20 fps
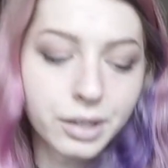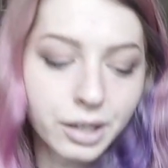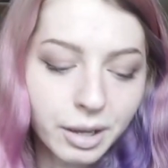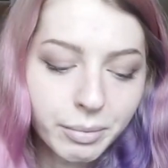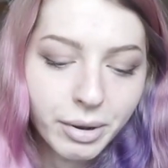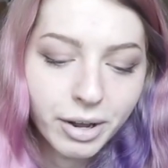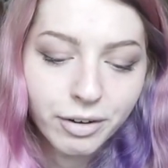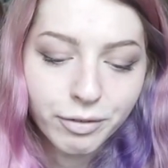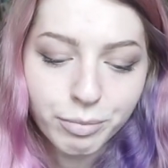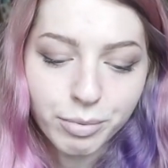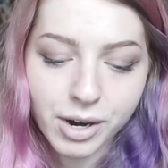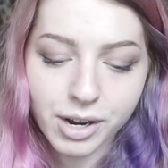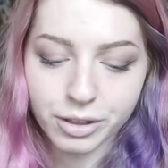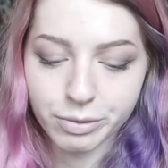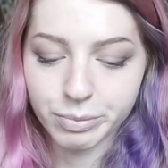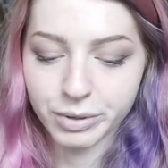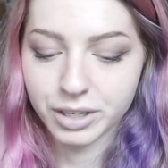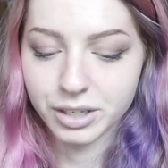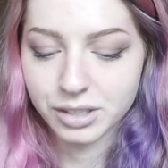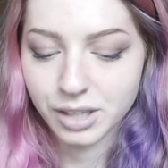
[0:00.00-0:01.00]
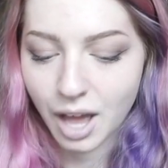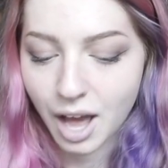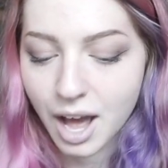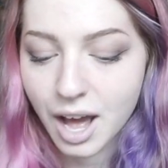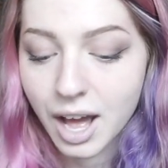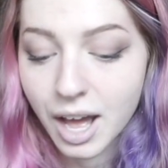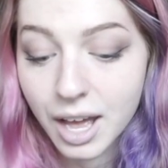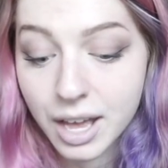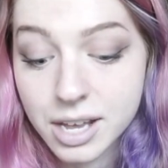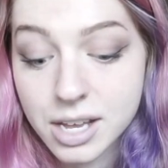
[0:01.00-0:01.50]
I'm out of breath because
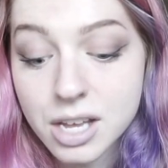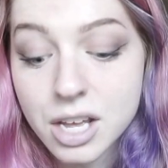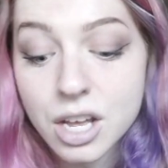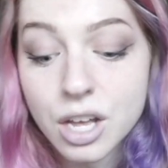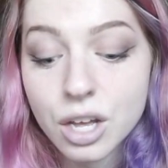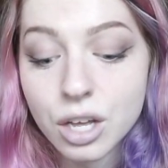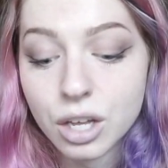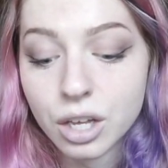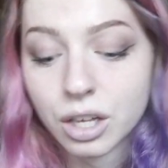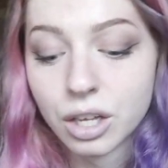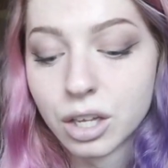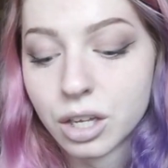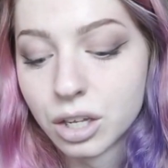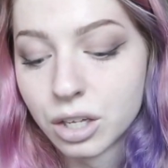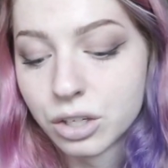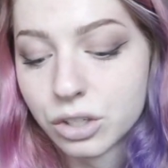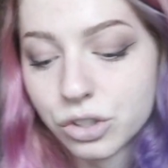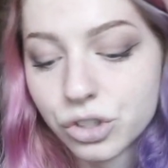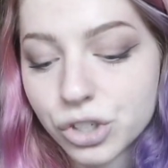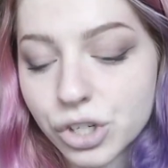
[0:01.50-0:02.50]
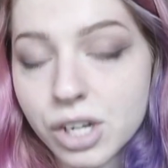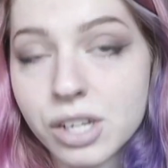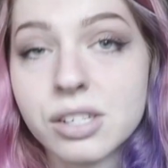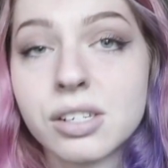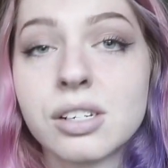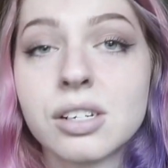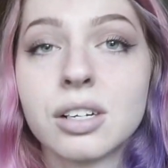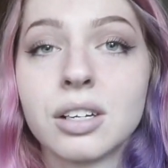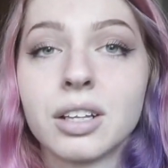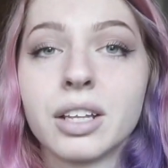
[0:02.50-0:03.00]
I
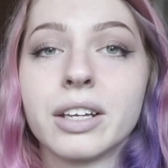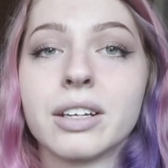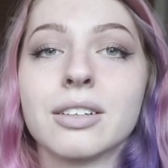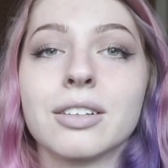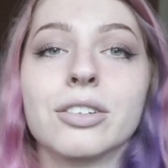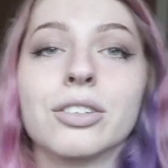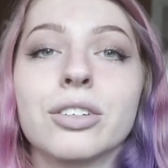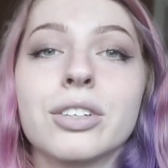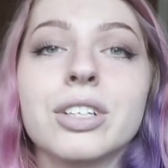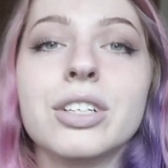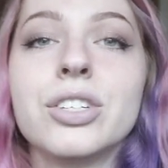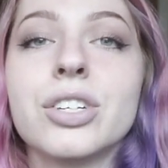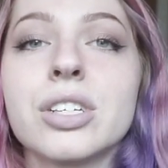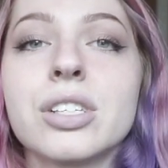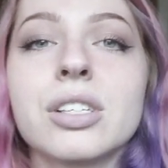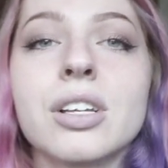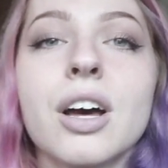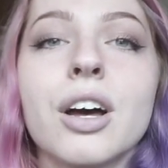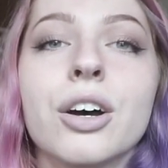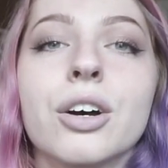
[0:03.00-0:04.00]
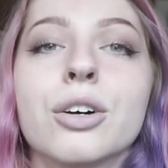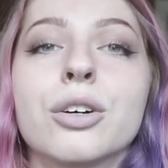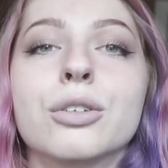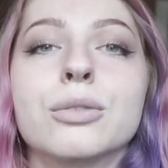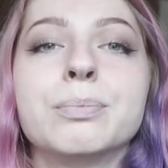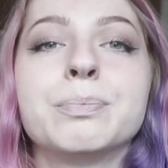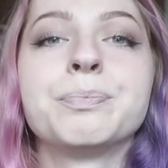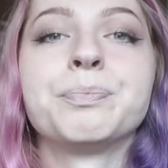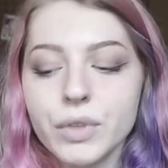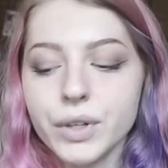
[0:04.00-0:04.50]
just, like literally just got
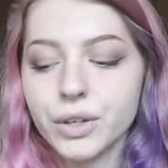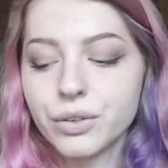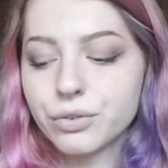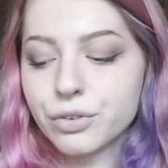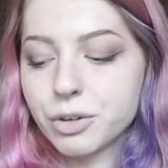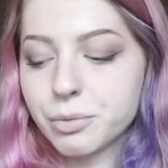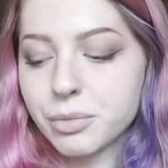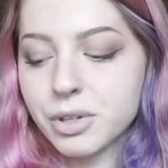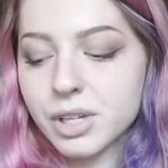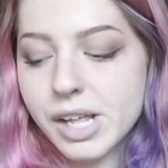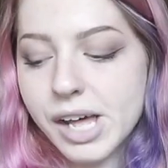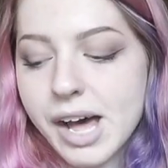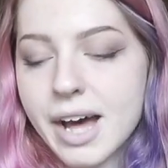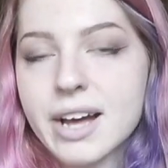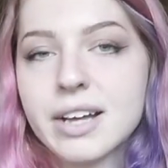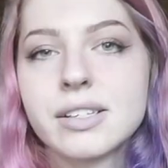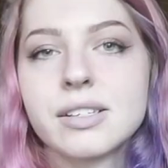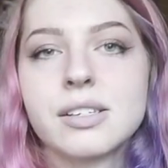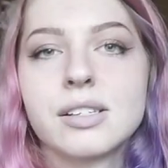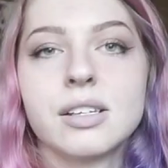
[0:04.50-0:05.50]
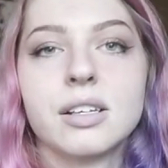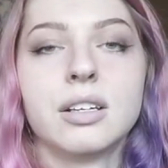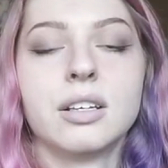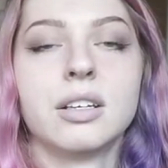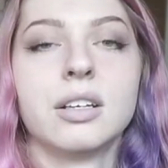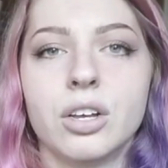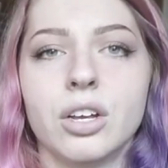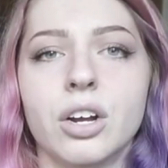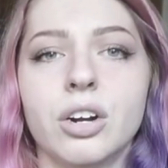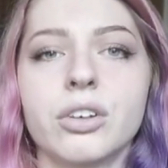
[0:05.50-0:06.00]
home from class.
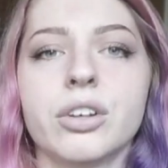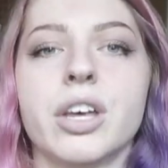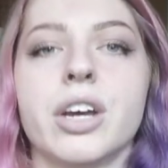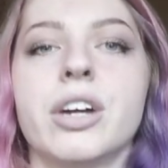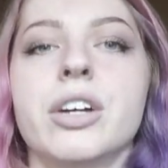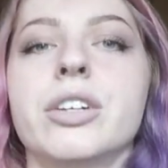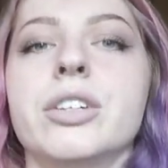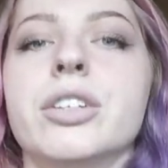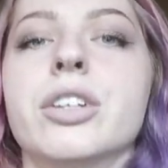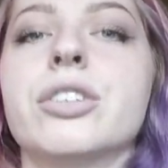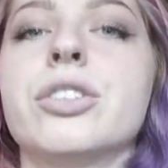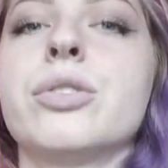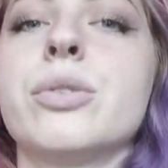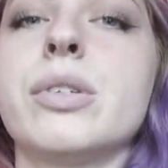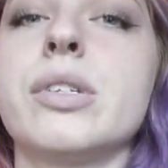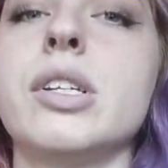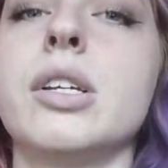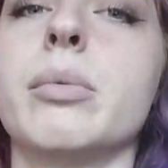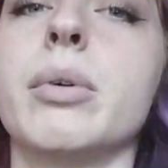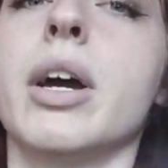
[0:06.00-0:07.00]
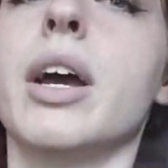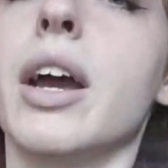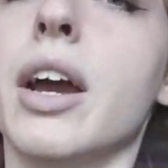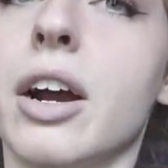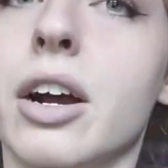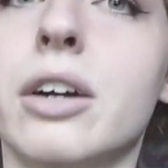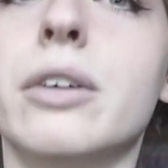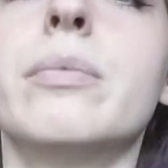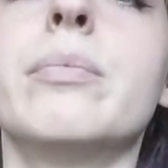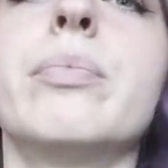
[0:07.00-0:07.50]
I don't care, y'all just wanna see my
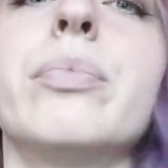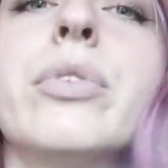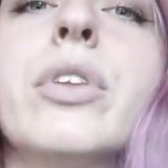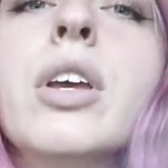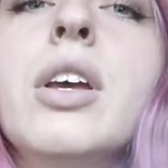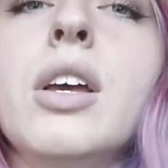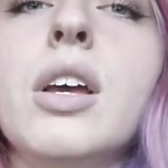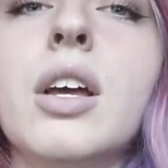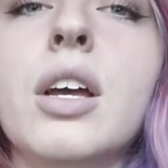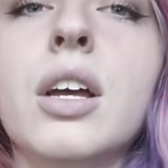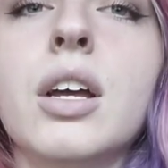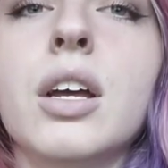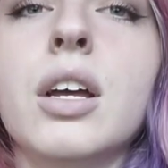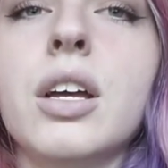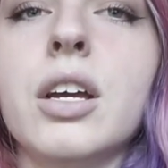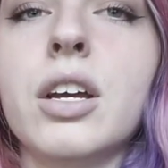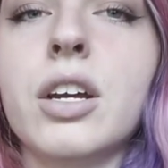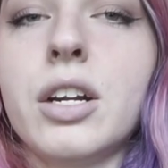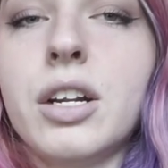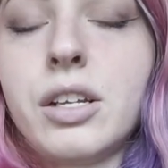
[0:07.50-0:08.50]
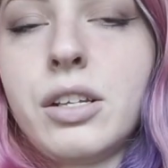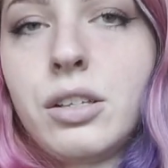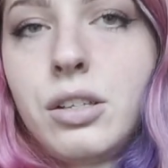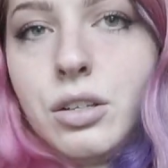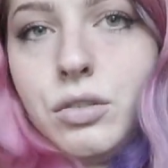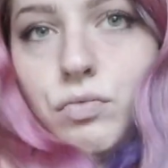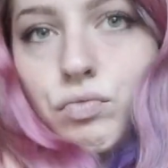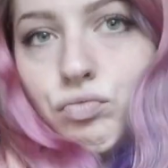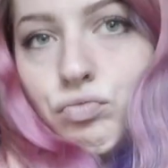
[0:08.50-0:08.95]
hair. Here it is.